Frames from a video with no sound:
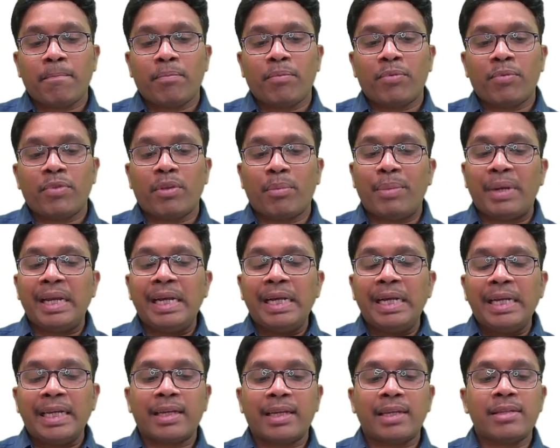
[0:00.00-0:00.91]
The pain
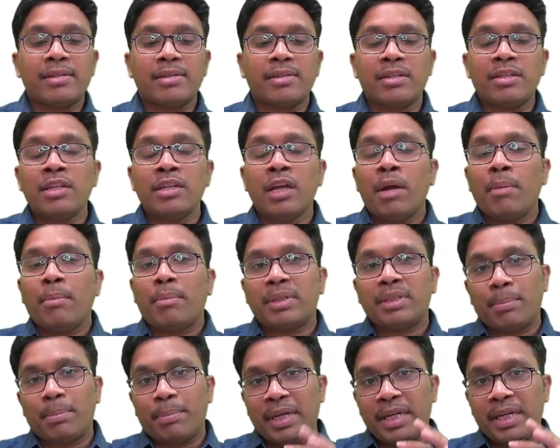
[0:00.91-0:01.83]
decreases, but the
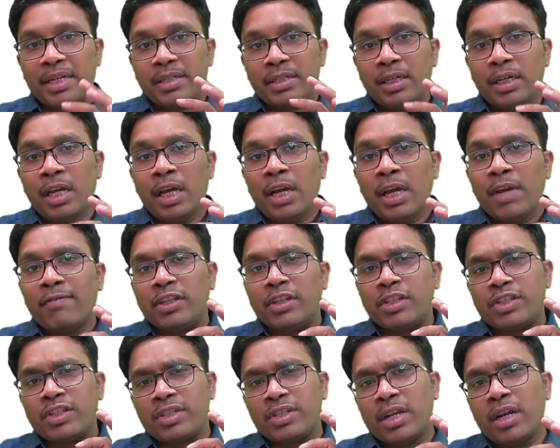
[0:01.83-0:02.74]
patient will
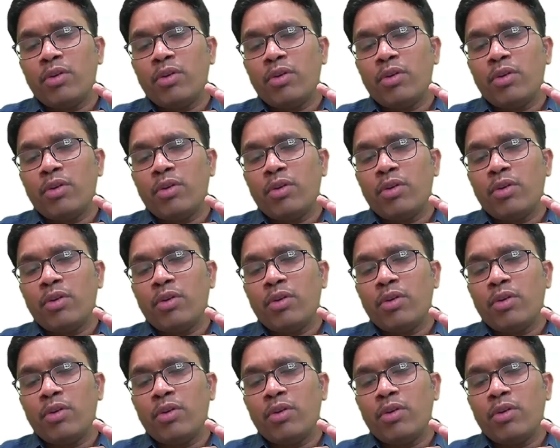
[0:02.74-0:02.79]
still